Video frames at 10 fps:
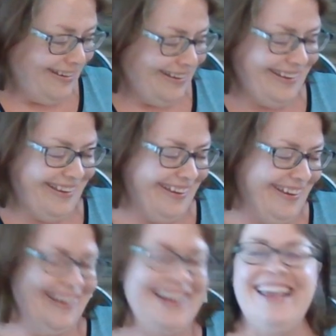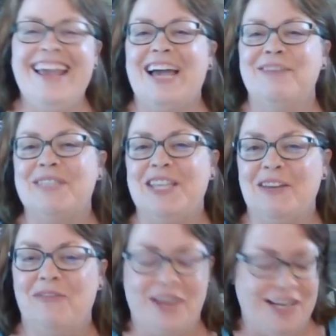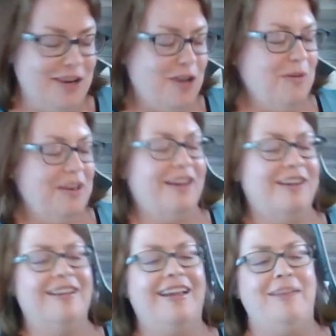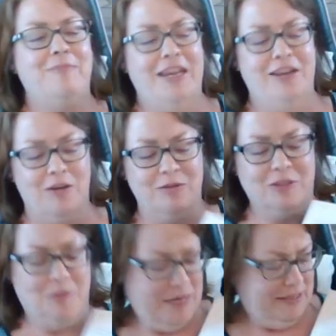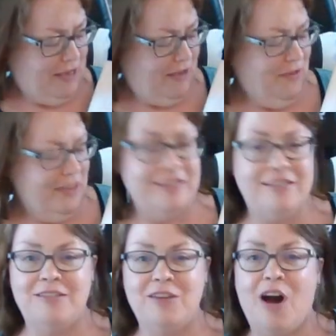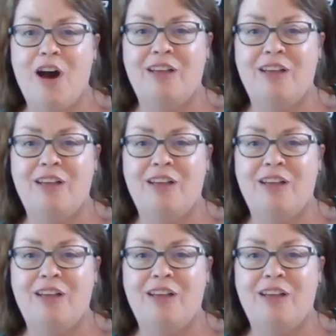I'm seeing a funny note here. I make notes to myself, and this is all